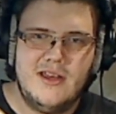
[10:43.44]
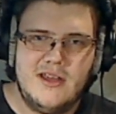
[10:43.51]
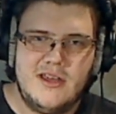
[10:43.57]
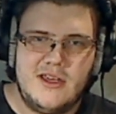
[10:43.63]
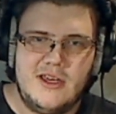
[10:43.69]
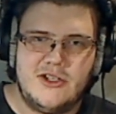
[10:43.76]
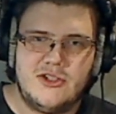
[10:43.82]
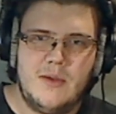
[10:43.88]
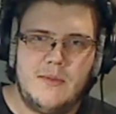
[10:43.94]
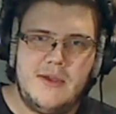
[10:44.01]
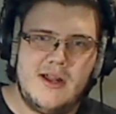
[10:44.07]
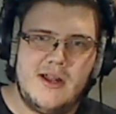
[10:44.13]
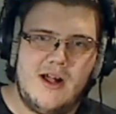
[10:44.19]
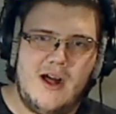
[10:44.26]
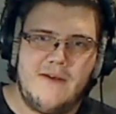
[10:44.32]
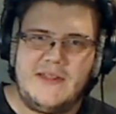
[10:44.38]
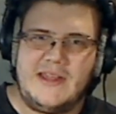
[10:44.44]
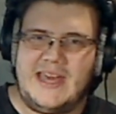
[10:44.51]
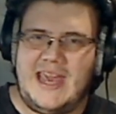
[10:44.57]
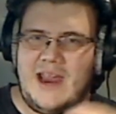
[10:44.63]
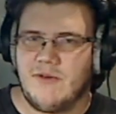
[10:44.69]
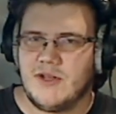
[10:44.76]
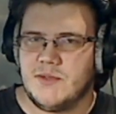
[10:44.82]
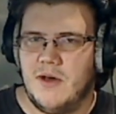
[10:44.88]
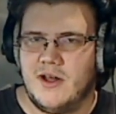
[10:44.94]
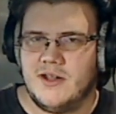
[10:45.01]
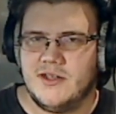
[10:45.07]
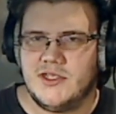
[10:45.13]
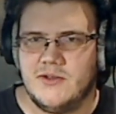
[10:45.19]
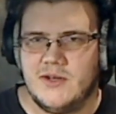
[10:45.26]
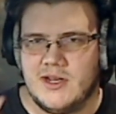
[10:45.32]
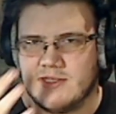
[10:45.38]
You tribute it off, they can't respond
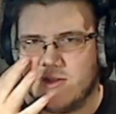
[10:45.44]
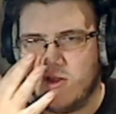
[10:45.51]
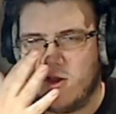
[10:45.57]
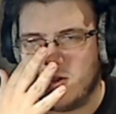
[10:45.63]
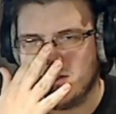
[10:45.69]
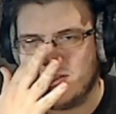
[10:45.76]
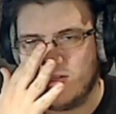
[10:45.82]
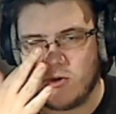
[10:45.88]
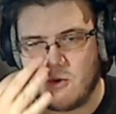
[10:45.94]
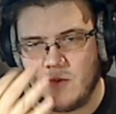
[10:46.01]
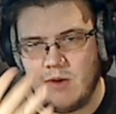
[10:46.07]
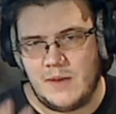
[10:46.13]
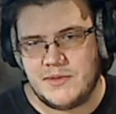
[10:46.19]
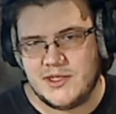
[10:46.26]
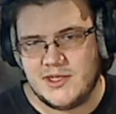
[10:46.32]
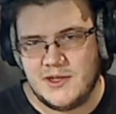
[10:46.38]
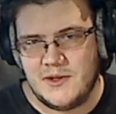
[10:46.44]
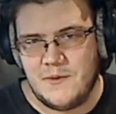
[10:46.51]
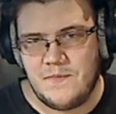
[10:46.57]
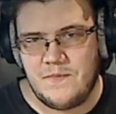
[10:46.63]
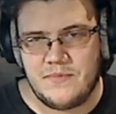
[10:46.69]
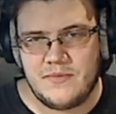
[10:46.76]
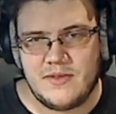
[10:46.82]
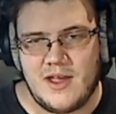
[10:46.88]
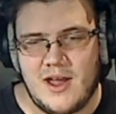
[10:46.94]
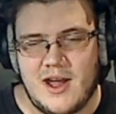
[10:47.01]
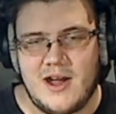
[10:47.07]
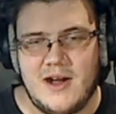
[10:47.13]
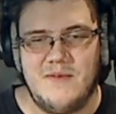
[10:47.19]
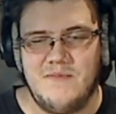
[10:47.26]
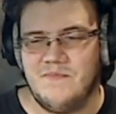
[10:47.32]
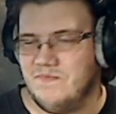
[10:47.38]
to it as long as they're equipped.
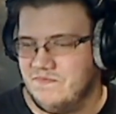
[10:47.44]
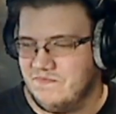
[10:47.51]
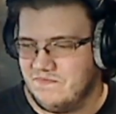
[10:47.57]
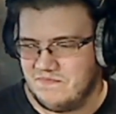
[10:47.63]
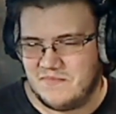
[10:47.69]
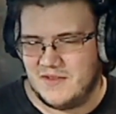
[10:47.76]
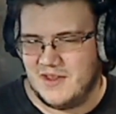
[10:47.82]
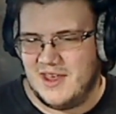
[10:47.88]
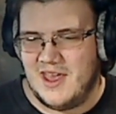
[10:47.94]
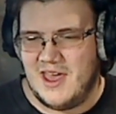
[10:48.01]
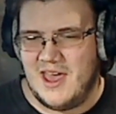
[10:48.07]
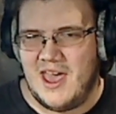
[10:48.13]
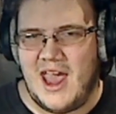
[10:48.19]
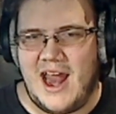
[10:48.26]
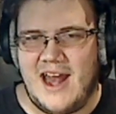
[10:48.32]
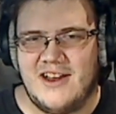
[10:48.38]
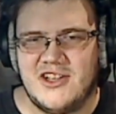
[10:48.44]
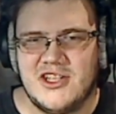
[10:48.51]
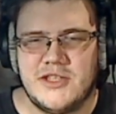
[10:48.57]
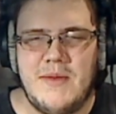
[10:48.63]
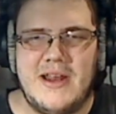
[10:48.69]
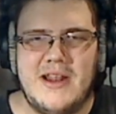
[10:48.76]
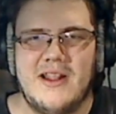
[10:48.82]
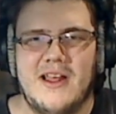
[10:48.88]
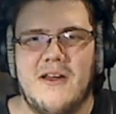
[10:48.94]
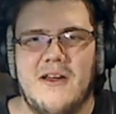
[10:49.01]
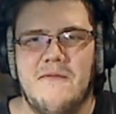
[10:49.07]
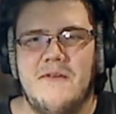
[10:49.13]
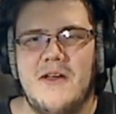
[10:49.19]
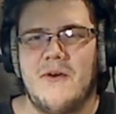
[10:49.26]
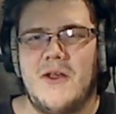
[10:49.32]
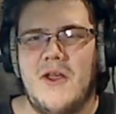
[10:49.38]
And it just made it like a
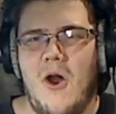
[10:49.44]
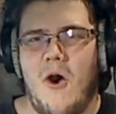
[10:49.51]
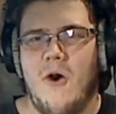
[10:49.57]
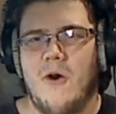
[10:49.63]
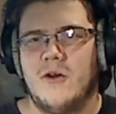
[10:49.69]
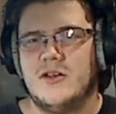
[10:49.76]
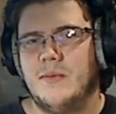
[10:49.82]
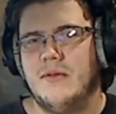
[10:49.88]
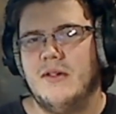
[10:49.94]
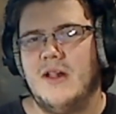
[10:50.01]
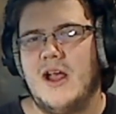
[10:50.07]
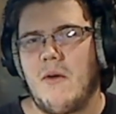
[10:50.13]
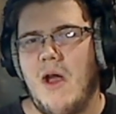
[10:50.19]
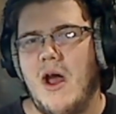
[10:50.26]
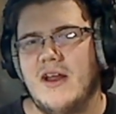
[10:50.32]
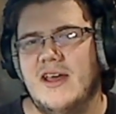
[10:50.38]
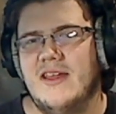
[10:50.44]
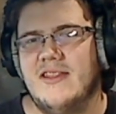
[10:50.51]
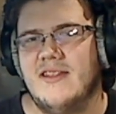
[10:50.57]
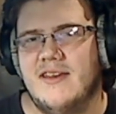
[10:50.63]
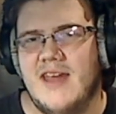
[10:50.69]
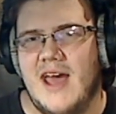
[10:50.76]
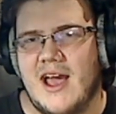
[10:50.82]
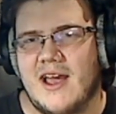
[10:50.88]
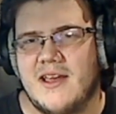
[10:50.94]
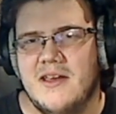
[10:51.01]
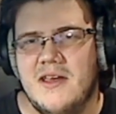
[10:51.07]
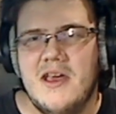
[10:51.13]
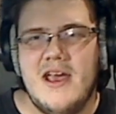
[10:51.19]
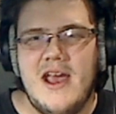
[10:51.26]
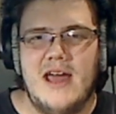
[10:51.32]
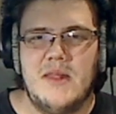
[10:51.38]
very hard to play around in the deck.
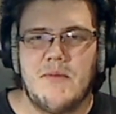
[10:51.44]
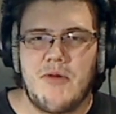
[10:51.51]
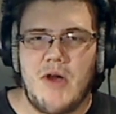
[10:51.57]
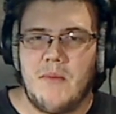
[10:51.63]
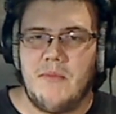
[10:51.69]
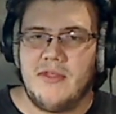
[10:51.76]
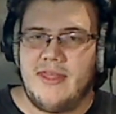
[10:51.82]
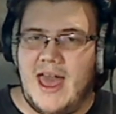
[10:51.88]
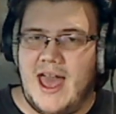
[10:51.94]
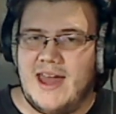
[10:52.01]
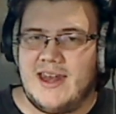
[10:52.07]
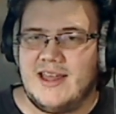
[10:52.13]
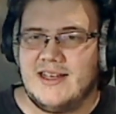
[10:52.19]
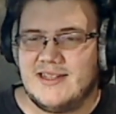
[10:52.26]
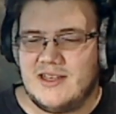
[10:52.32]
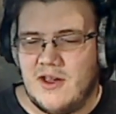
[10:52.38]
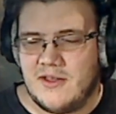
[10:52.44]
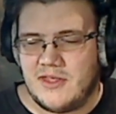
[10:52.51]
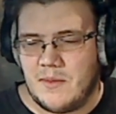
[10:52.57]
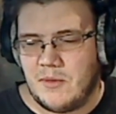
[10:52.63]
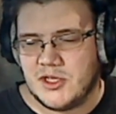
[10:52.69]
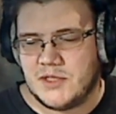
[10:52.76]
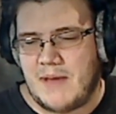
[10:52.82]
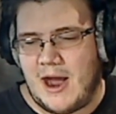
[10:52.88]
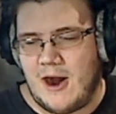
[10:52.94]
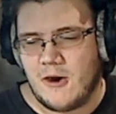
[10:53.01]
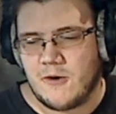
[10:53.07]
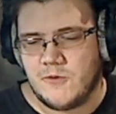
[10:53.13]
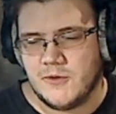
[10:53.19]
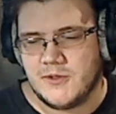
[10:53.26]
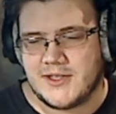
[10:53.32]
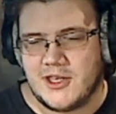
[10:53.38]
And the problem with that is you have the most
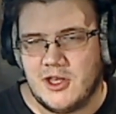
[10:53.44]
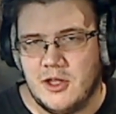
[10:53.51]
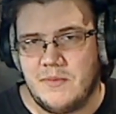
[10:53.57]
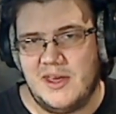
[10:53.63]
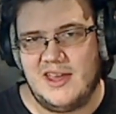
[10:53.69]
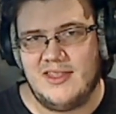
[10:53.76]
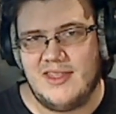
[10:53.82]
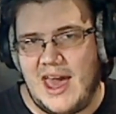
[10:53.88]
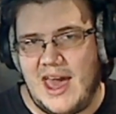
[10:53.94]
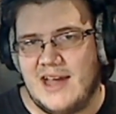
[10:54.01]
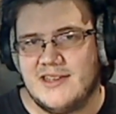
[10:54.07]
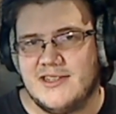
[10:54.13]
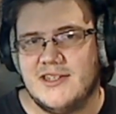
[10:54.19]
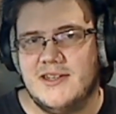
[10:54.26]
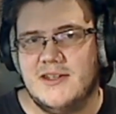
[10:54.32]
powerful skill being that,